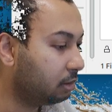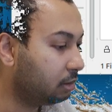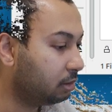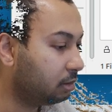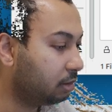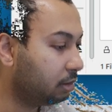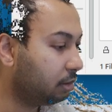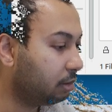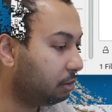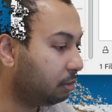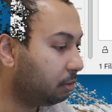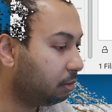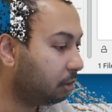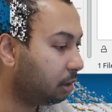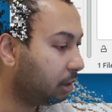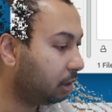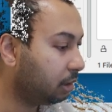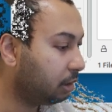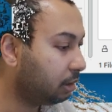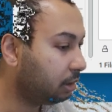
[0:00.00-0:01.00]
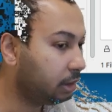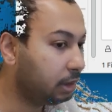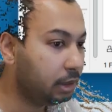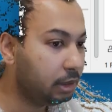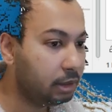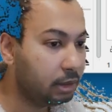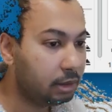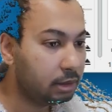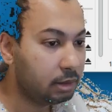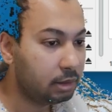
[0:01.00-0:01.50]
So what it
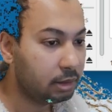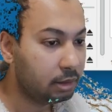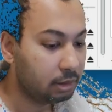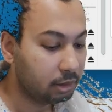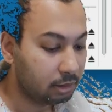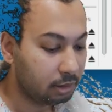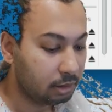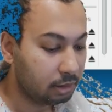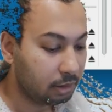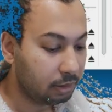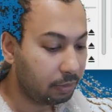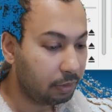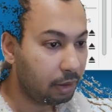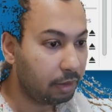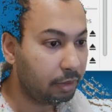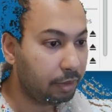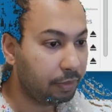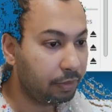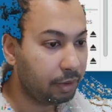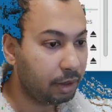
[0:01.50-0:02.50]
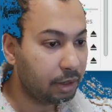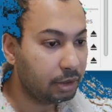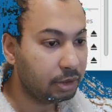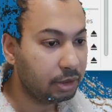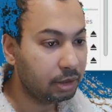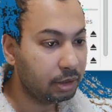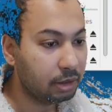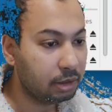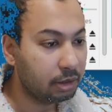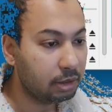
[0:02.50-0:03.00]
did, if I
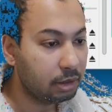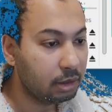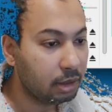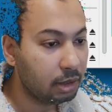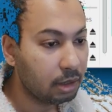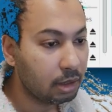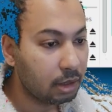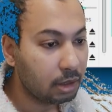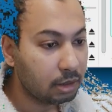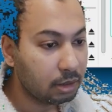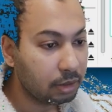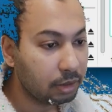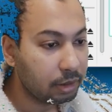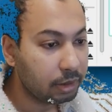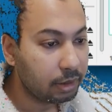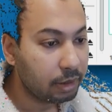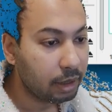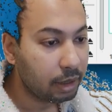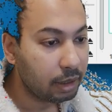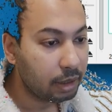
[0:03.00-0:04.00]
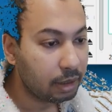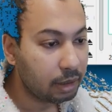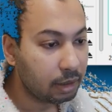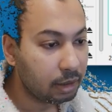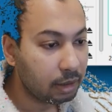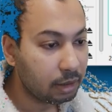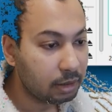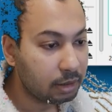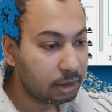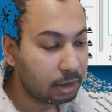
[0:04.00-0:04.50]
refresh here, so it created
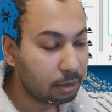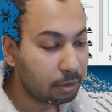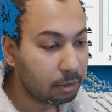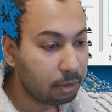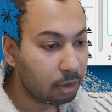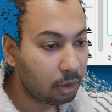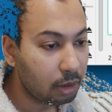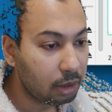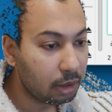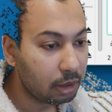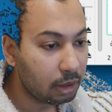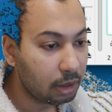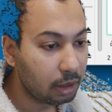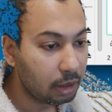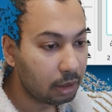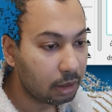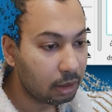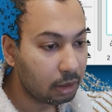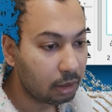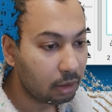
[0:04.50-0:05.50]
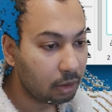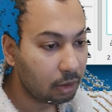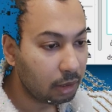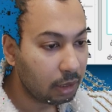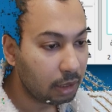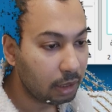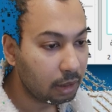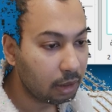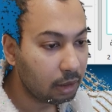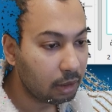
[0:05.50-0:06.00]
a symbolic link or
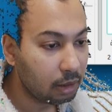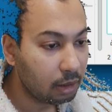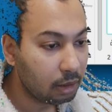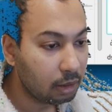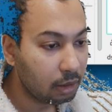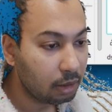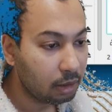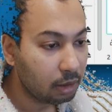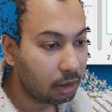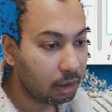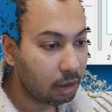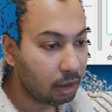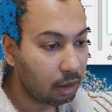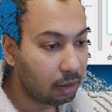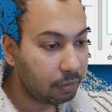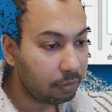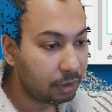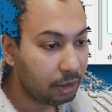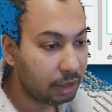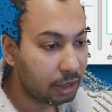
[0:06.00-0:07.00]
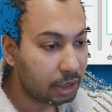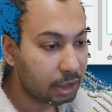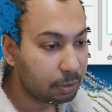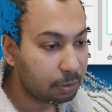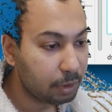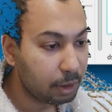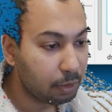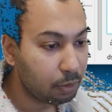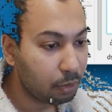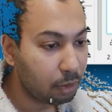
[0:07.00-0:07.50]
link of
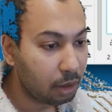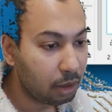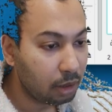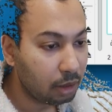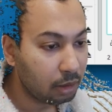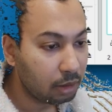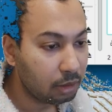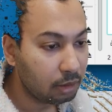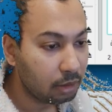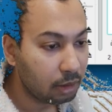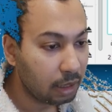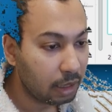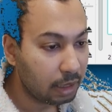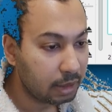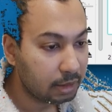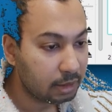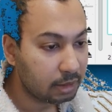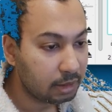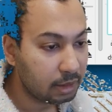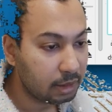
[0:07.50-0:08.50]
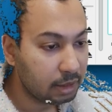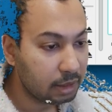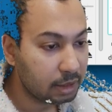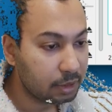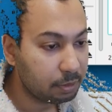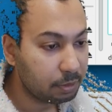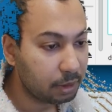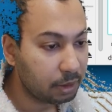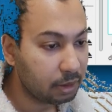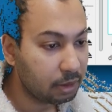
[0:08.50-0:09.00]
DSP1 as
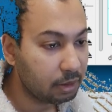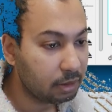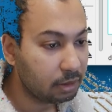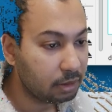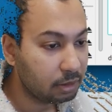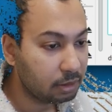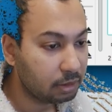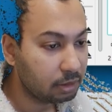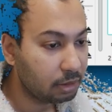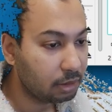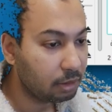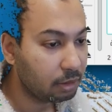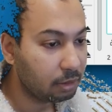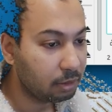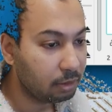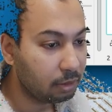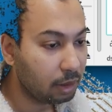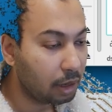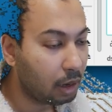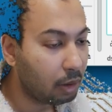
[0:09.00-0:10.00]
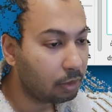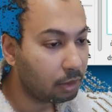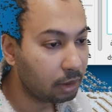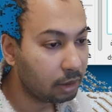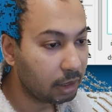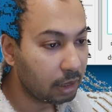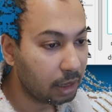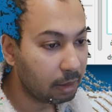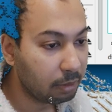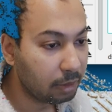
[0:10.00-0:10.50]
DSP. So now the
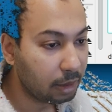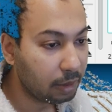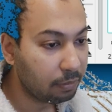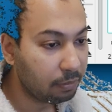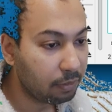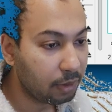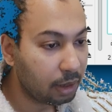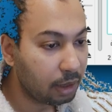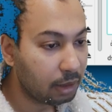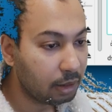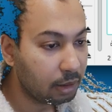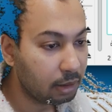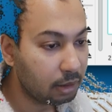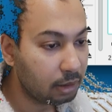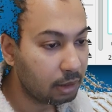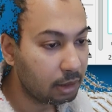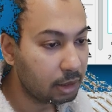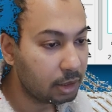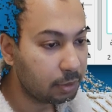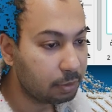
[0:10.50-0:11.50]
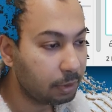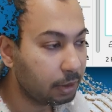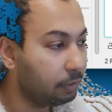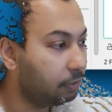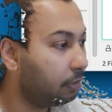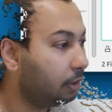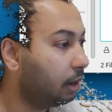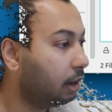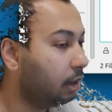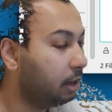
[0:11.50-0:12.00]
game can find a
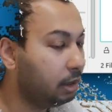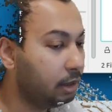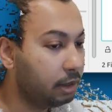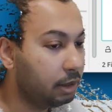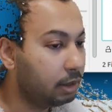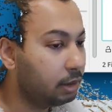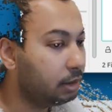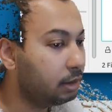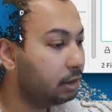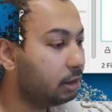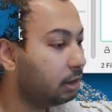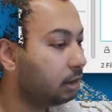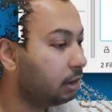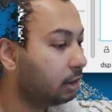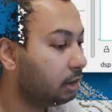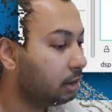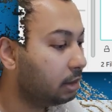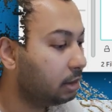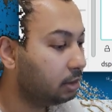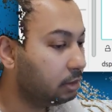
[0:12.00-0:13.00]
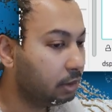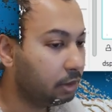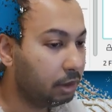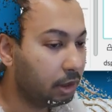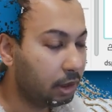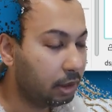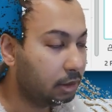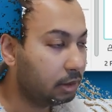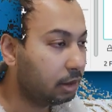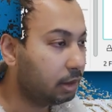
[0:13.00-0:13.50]
DSP file here, so
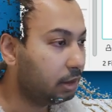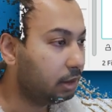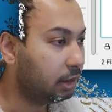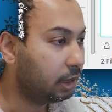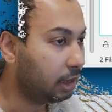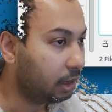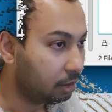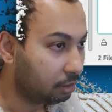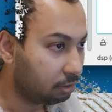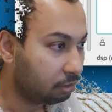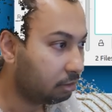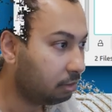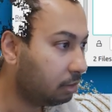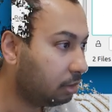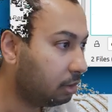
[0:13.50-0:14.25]
that it can